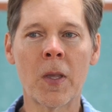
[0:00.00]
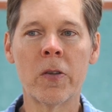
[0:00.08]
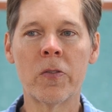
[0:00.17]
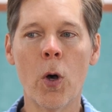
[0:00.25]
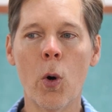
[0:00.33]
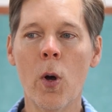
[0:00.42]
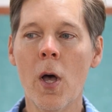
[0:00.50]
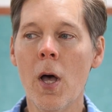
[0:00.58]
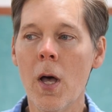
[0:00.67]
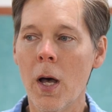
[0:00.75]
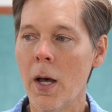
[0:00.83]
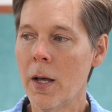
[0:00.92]
So
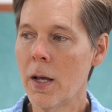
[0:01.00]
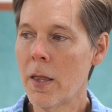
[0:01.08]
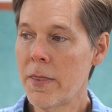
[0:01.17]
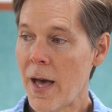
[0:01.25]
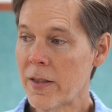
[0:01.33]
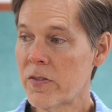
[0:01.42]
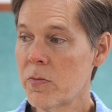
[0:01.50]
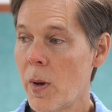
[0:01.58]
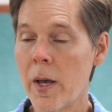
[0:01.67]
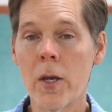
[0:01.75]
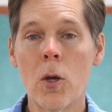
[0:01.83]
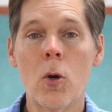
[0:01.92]
uh, that's
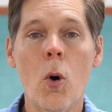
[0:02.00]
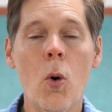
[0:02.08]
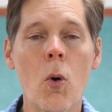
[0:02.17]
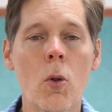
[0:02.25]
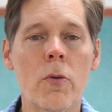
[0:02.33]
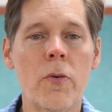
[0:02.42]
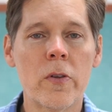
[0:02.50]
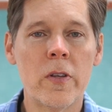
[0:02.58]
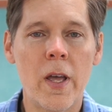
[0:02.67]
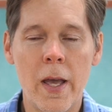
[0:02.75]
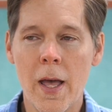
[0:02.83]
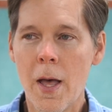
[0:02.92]
my goal for
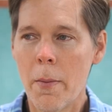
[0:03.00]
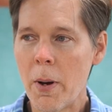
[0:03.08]
today.